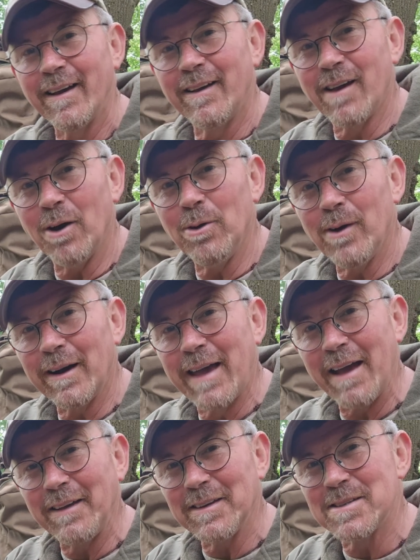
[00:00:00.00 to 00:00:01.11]
go and
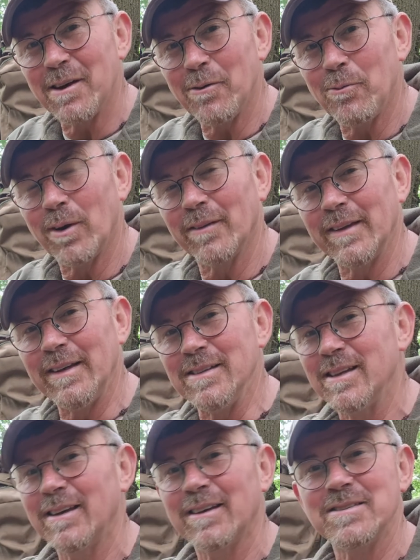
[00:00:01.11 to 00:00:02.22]
get yourself one of these.
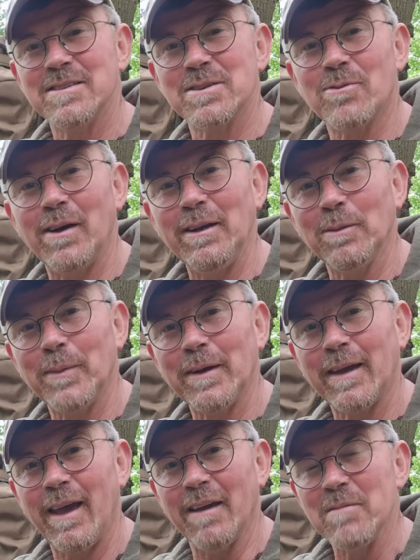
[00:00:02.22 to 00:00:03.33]
This is a great little bit of
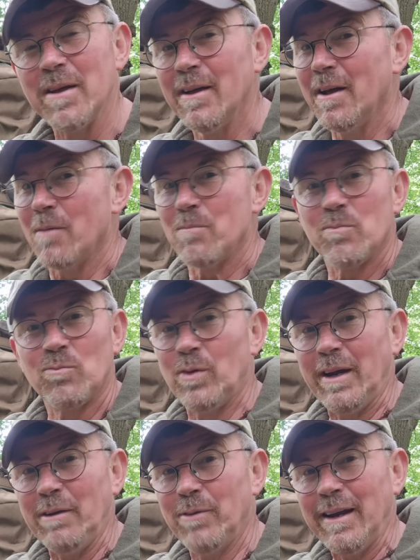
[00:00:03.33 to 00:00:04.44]
kit,
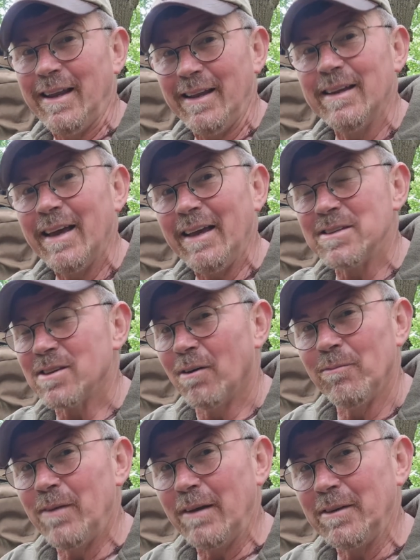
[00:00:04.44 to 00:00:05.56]
really is. I'm
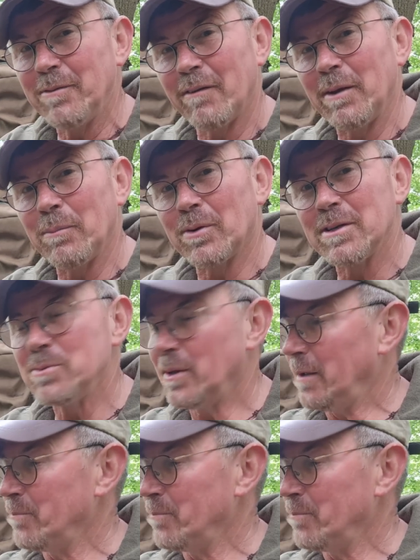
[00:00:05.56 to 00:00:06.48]
very impressed with it.